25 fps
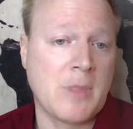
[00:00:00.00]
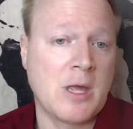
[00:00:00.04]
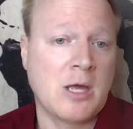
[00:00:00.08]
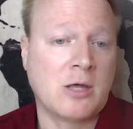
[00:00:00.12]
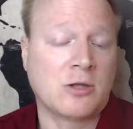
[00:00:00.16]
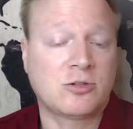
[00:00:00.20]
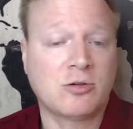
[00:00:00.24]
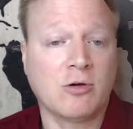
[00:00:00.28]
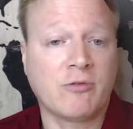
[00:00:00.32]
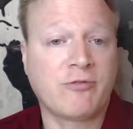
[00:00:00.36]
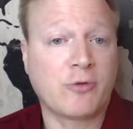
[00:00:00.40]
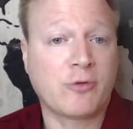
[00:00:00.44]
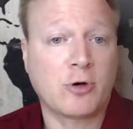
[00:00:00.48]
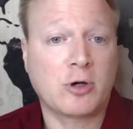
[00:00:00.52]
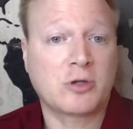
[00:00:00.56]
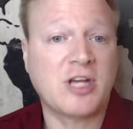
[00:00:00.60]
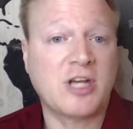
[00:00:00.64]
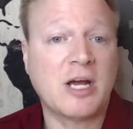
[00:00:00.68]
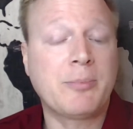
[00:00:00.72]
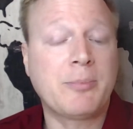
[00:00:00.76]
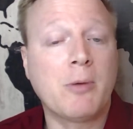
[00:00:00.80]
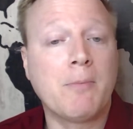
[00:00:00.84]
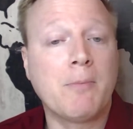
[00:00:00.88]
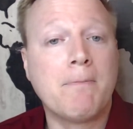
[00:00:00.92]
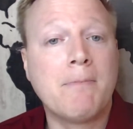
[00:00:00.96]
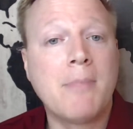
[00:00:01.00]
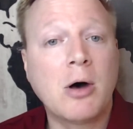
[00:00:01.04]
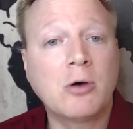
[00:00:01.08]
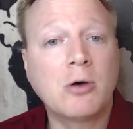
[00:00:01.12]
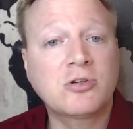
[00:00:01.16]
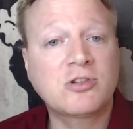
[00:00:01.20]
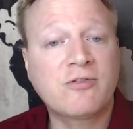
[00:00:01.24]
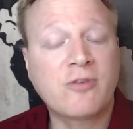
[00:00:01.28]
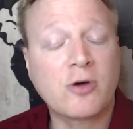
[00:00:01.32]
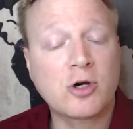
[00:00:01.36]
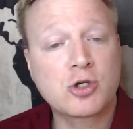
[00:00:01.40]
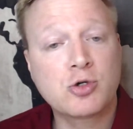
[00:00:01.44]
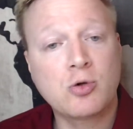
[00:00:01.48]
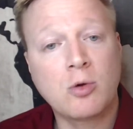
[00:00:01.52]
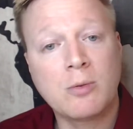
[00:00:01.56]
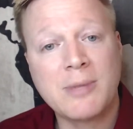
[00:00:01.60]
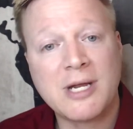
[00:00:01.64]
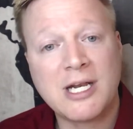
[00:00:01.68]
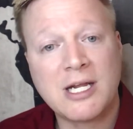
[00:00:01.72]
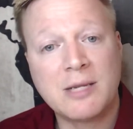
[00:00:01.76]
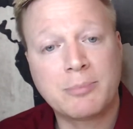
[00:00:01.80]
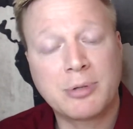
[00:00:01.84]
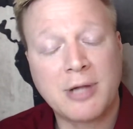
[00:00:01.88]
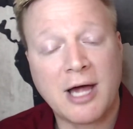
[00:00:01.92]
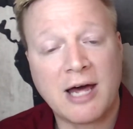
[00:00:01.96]
So for example, most virtual
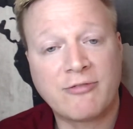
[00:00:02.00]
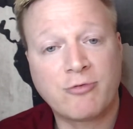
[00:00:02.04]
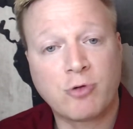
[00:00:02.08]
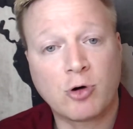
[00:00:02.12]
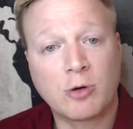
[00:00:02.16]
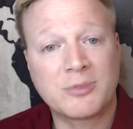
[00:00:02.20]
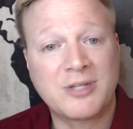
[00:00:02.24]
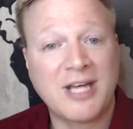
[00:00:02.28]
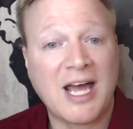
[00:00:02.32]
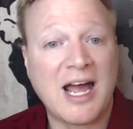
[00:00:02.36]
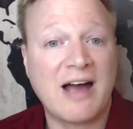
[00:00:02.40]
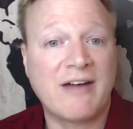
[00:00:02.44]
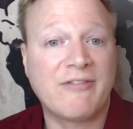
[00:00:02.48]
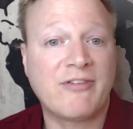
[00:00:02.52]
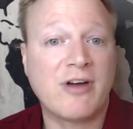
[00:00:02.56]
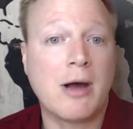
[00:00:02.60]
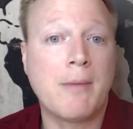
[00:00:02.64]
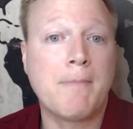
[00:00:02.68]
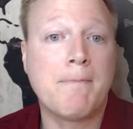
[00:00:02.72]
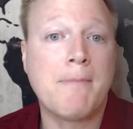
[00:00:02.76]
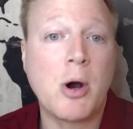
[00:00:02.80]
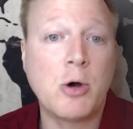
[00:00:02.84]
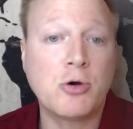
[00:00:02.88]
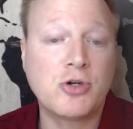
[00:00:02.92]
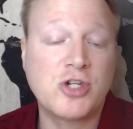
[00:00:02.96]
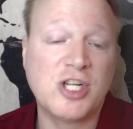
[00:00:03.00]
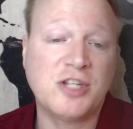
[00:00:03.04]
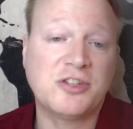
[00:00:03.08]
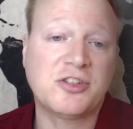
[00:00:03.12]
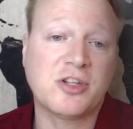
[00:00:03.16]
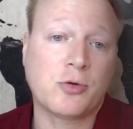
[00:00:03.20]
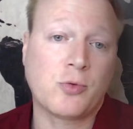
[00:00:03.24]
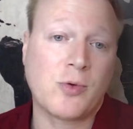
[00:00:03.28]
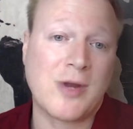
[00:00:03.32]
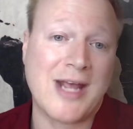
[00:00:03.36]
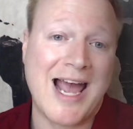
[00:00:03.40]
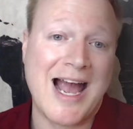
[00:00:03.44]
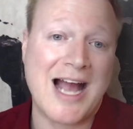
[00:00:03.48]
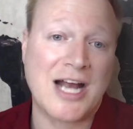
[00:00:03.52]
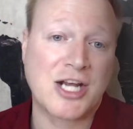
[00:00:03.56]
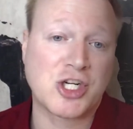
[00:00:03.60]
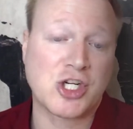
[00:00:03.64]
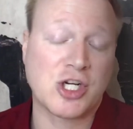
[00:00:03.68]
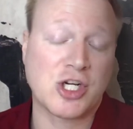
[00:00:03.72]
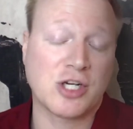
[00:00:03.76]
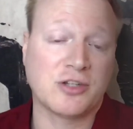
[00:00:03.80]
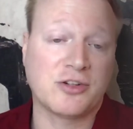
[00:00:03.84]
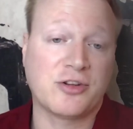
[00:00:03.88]
meeting platforms have emojis and reactions.